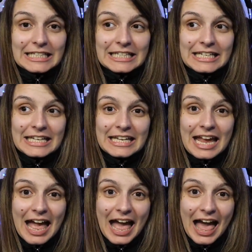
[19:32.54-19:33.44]

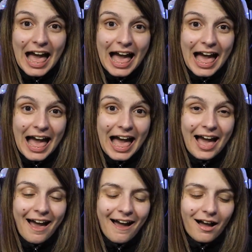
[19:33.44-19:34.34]

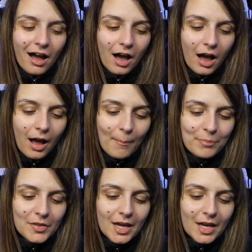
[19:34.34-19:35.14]
yeah, Kat